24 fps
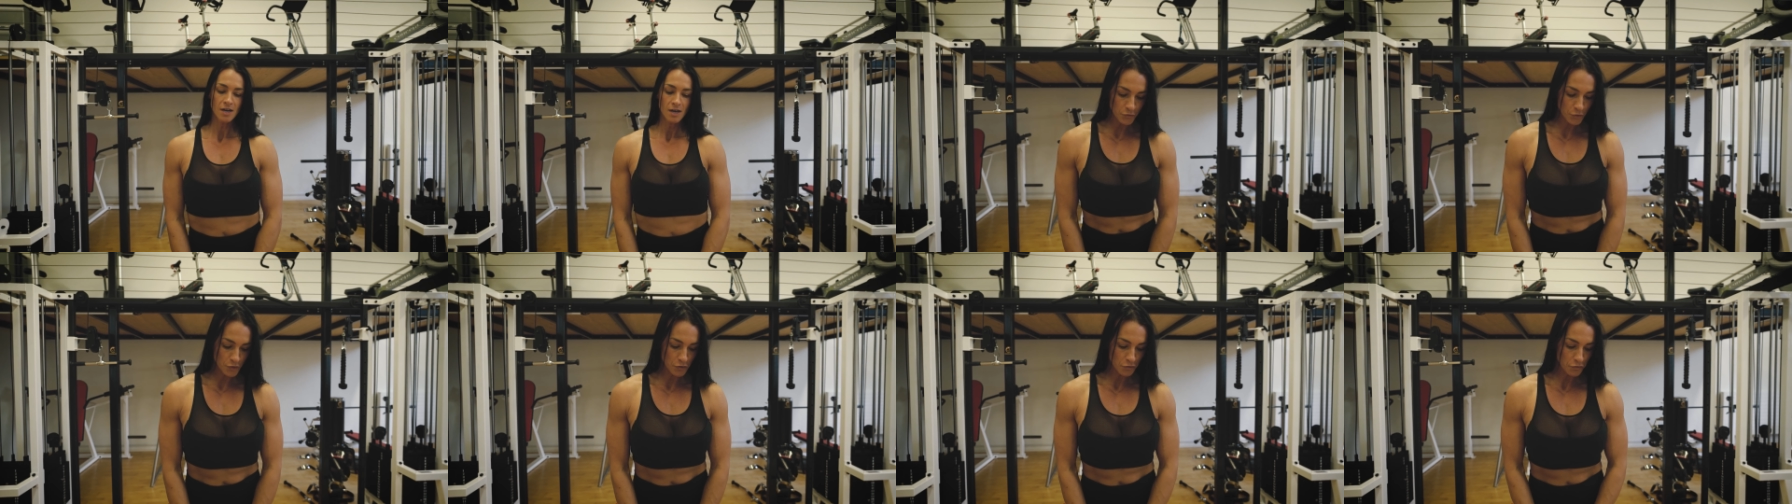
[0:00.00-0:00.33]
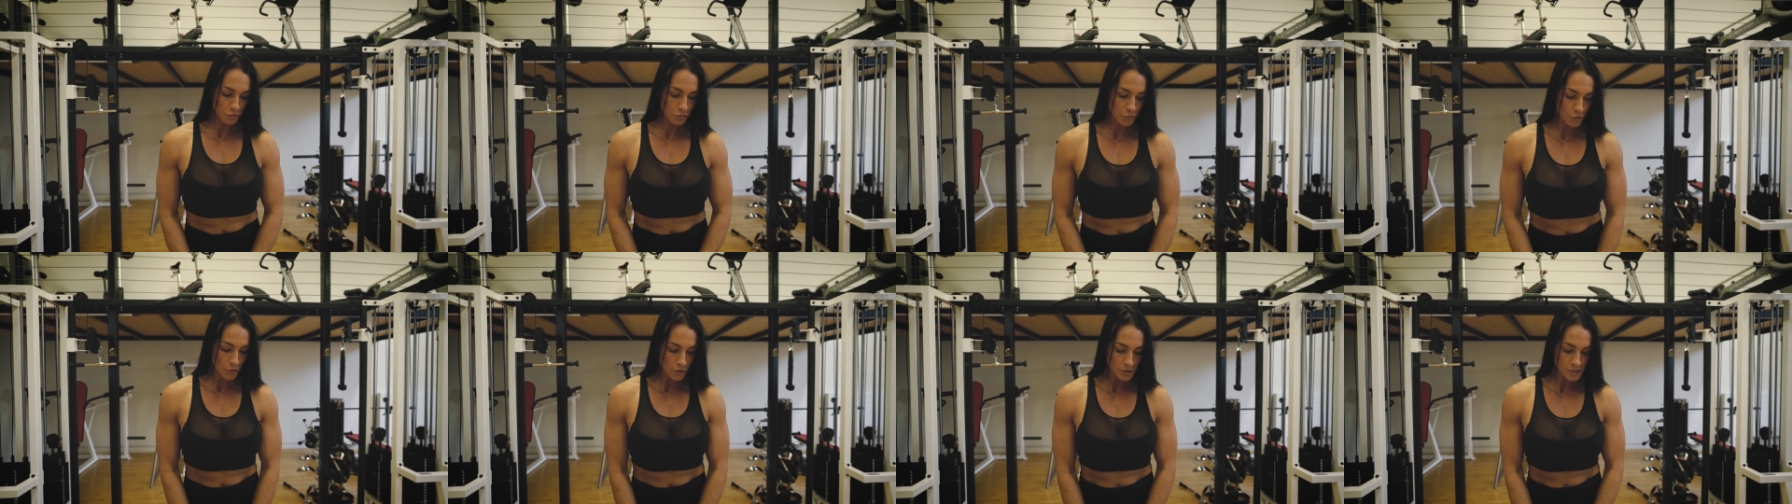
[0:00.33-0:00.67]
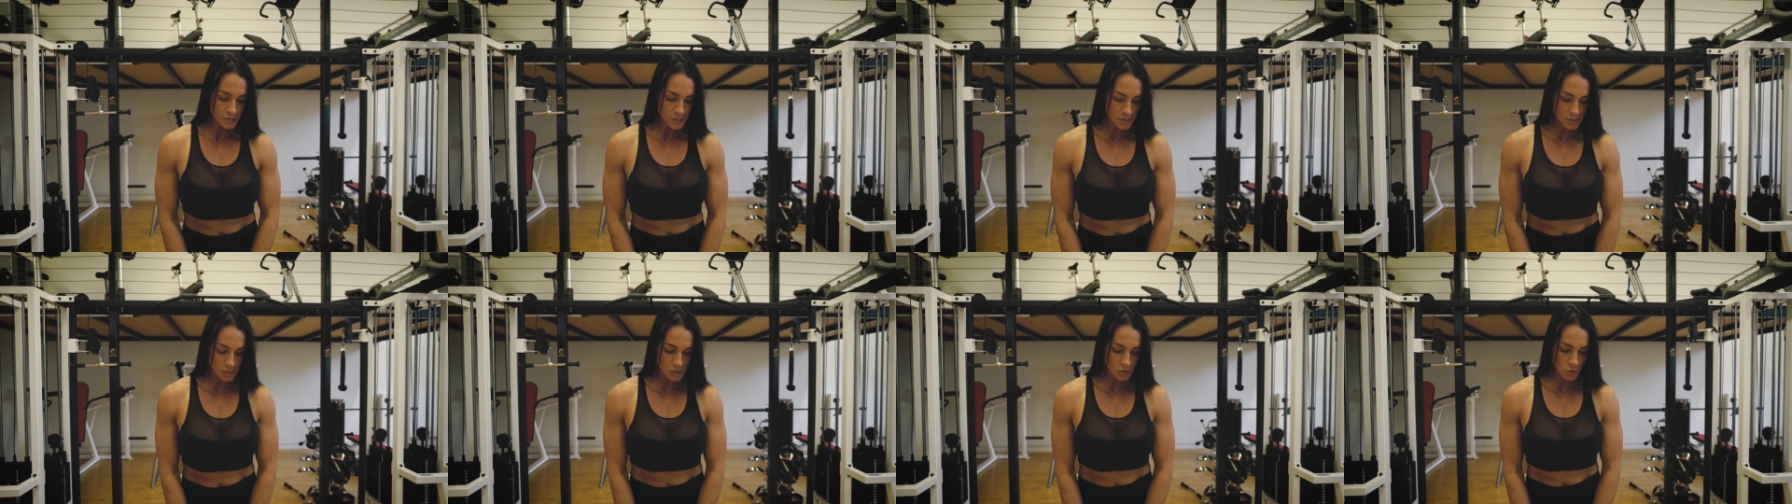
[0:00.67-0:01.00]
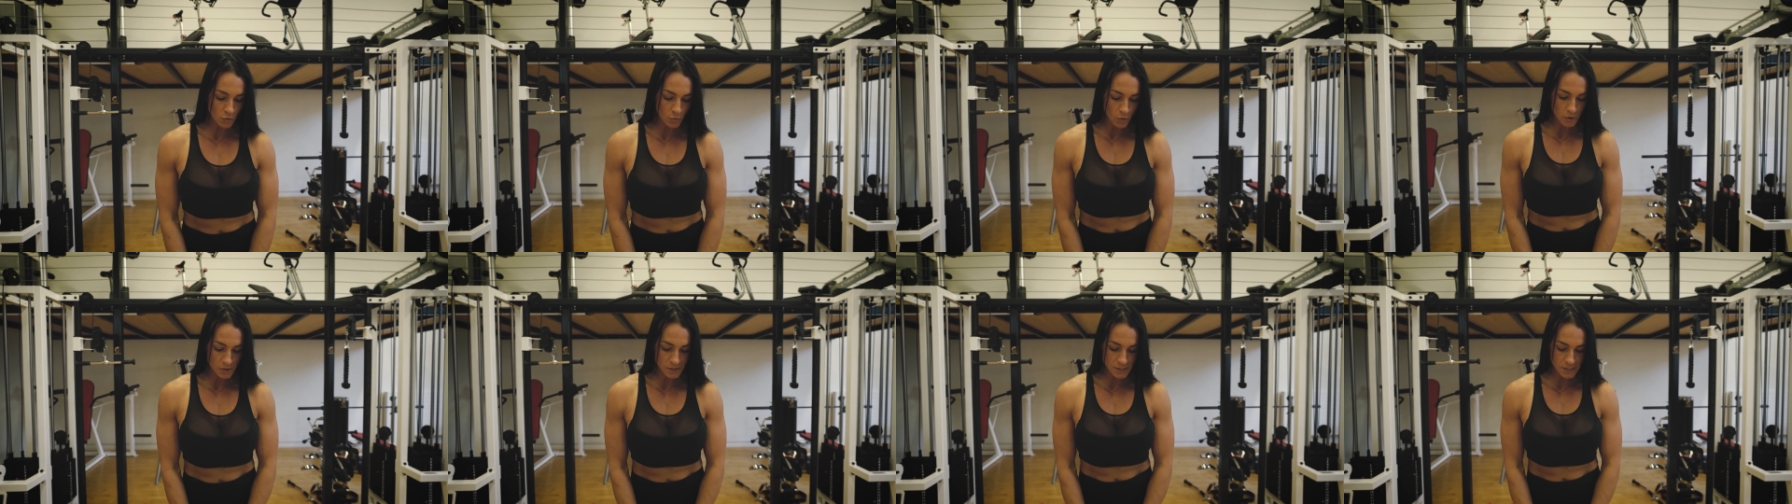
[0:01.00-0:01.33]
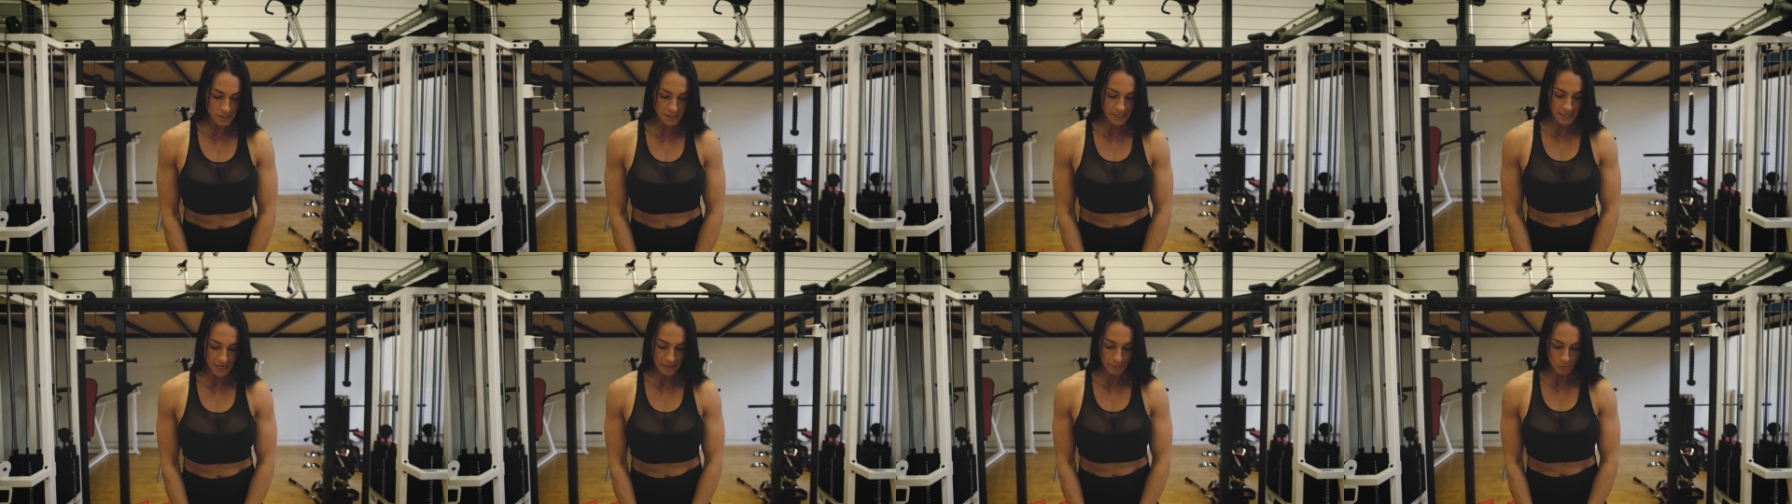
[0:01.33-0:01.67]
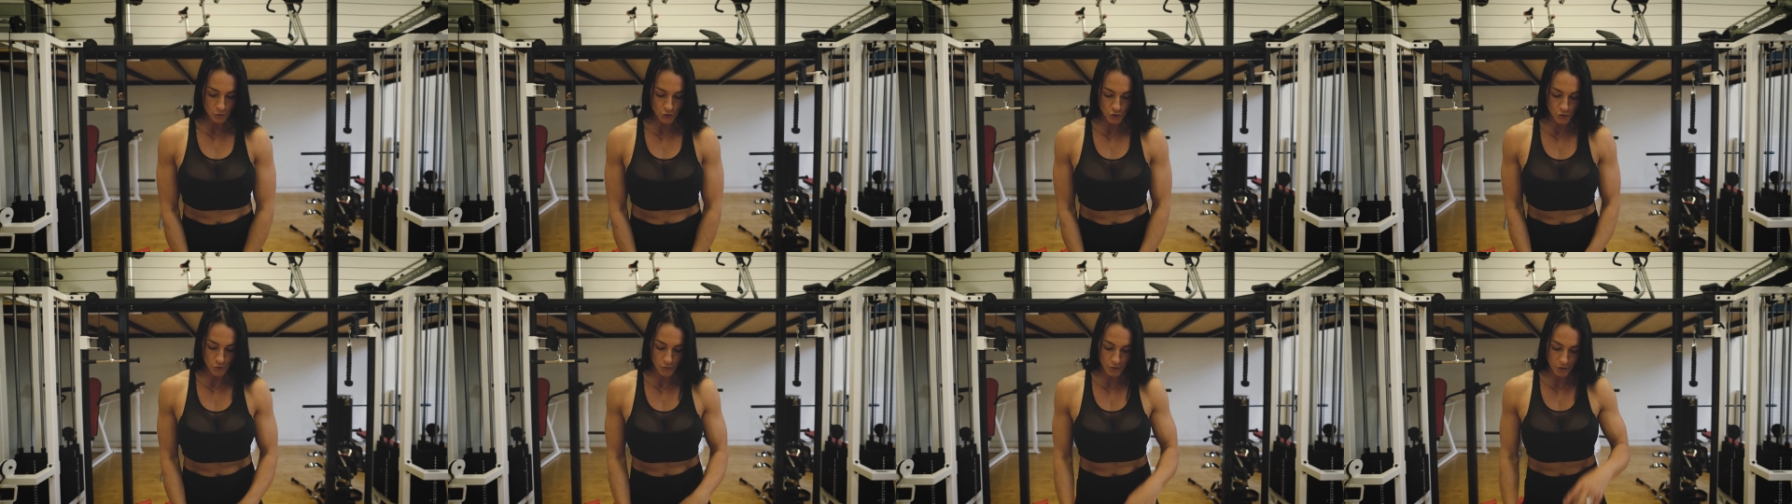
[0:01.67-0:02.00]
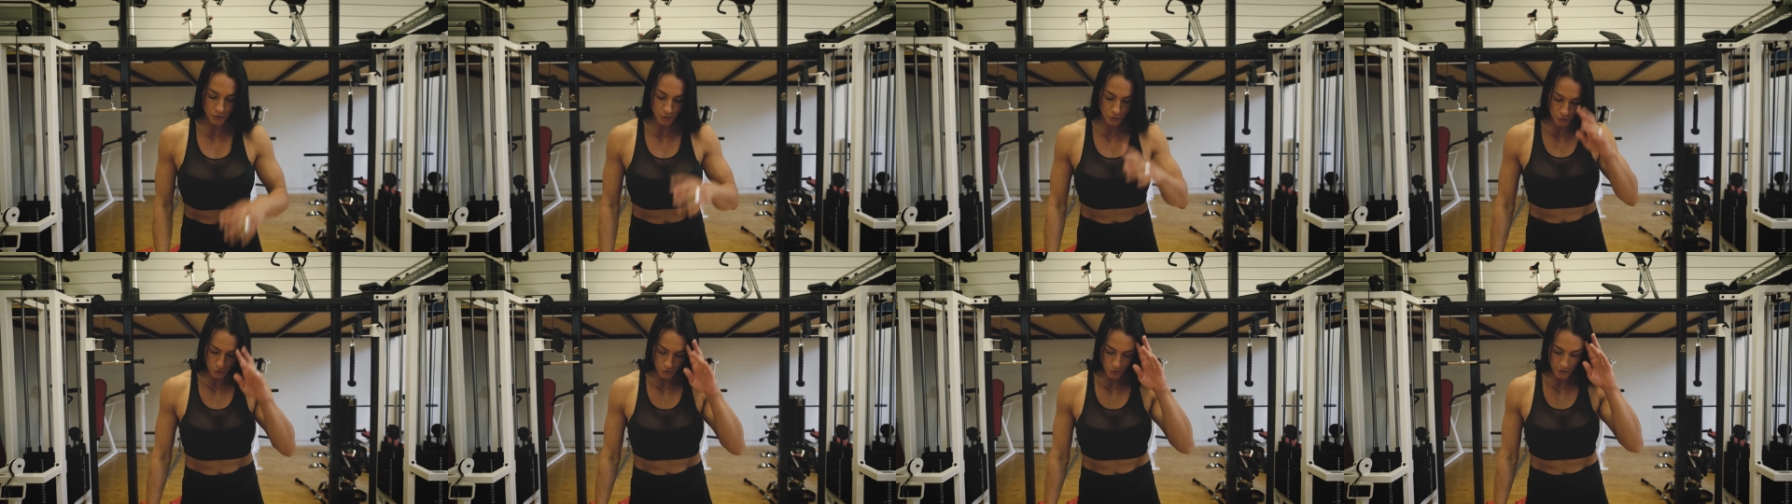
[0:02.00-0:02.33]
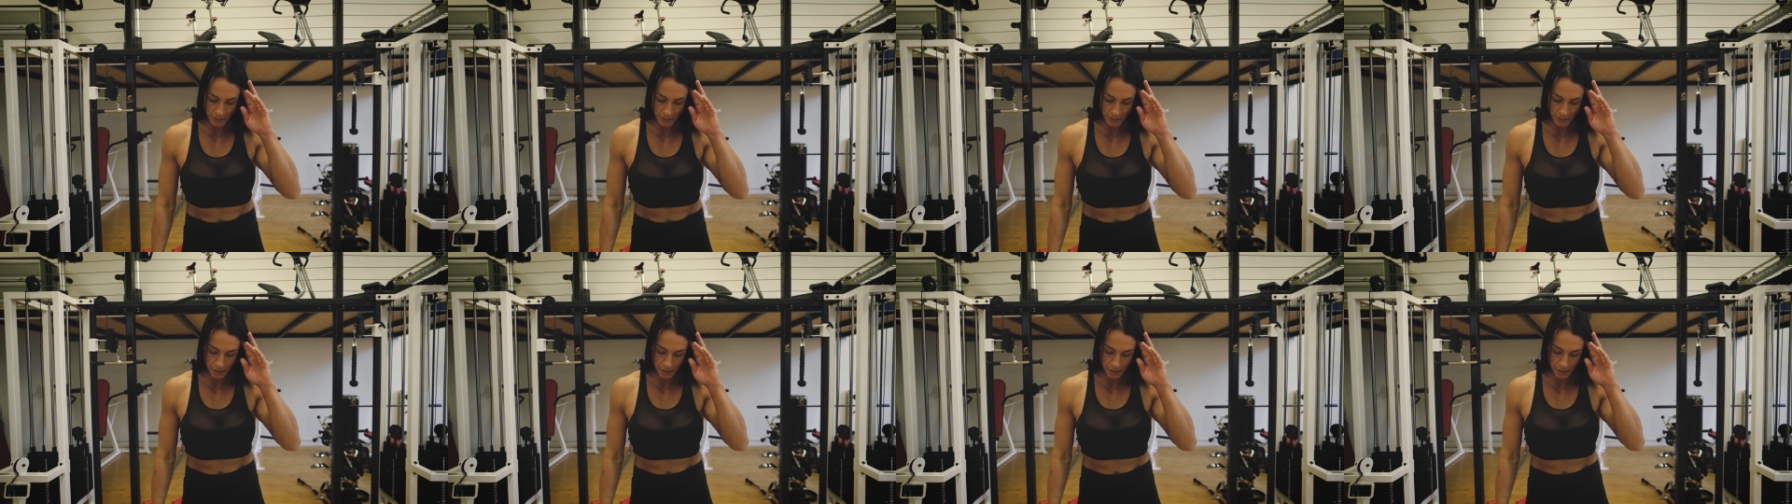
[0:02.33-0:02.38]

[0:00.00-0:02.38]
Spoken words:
For the first squats that I'm showing